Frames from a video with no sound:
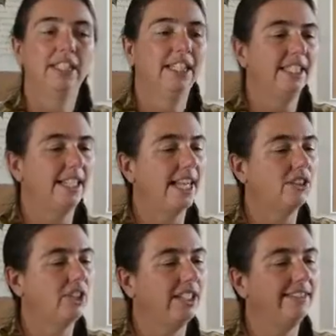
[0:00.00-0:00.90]
that
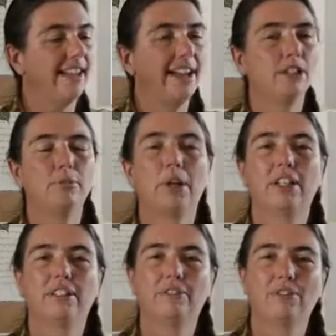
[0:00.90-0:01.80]
actually the entire bucket
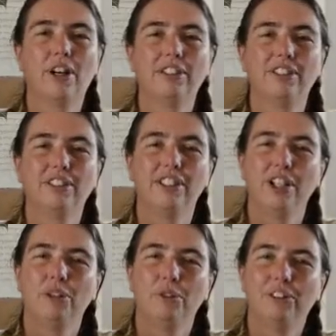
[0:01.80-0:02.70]
of water
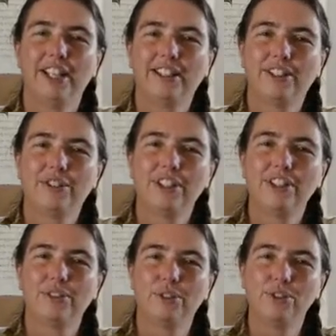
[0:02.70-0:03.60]
would take the
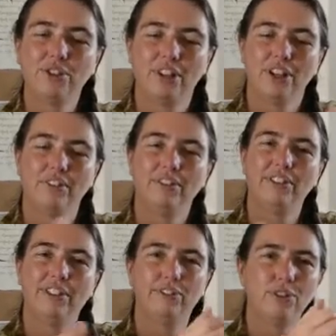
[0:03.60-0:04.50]
crystals with the
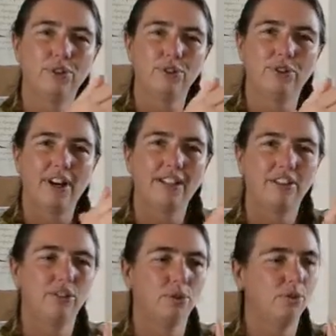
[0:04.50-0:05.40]
infused
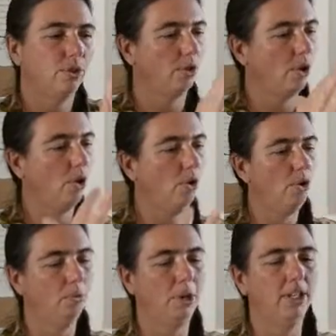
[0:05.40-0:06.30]
gratitude. So the
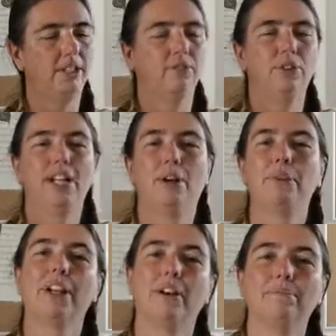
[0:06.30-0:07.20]
whole bucket would now
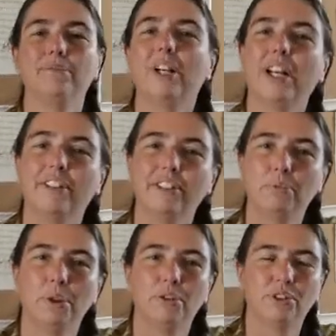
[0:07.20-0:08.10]
become with
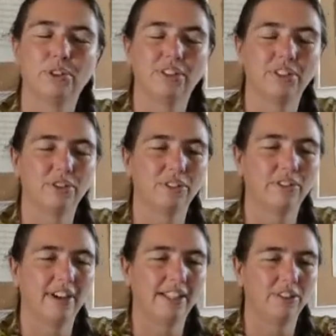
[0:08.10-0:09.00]
beautiful crystals of
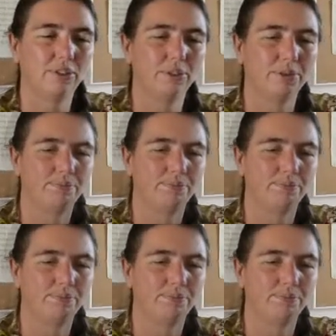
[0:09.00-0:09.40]
gratitude.